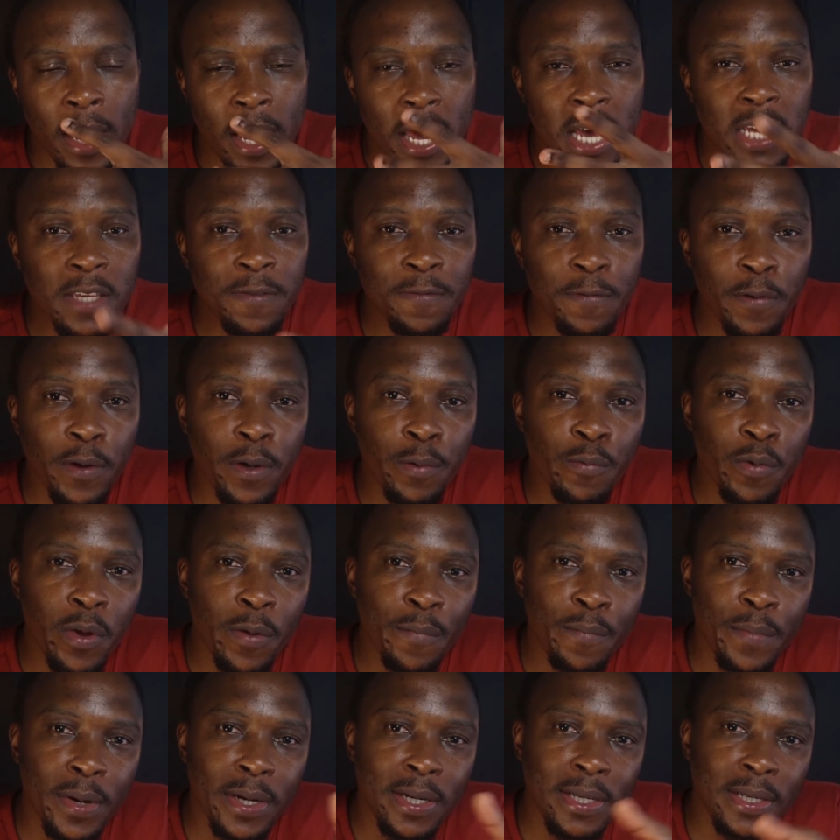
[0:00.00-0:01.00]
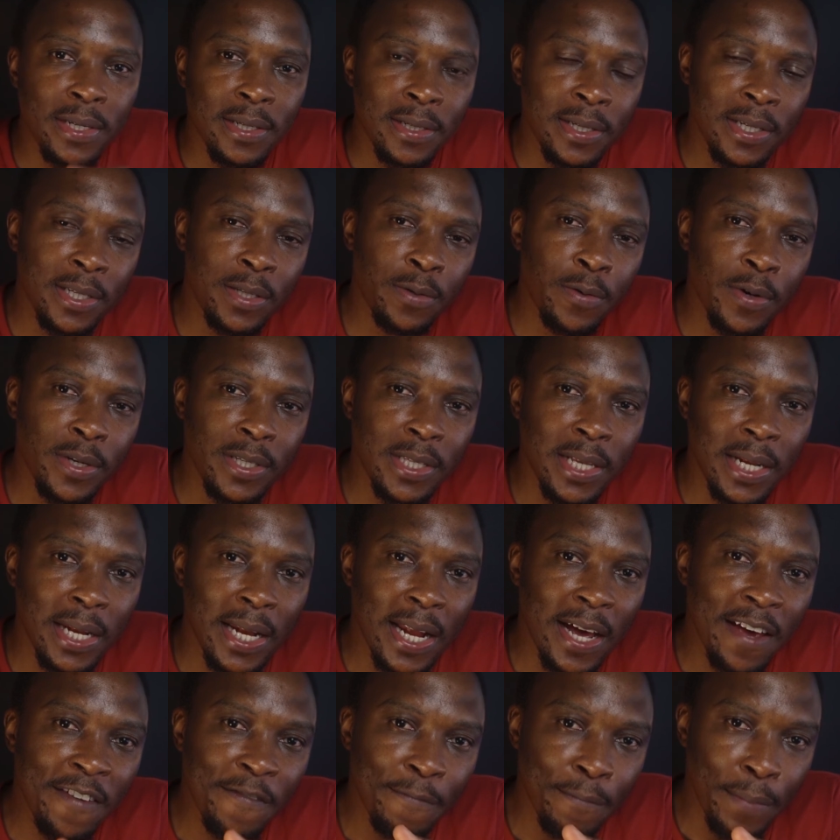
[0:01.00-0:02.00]
As for equipment, Cisco is the
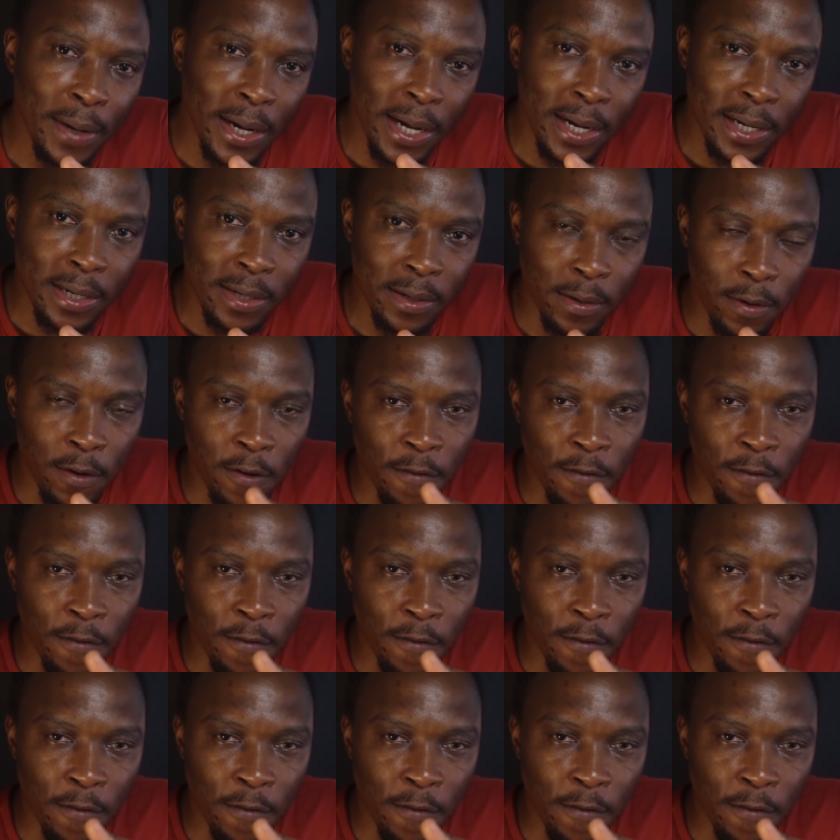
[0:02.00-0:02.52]
lifeblood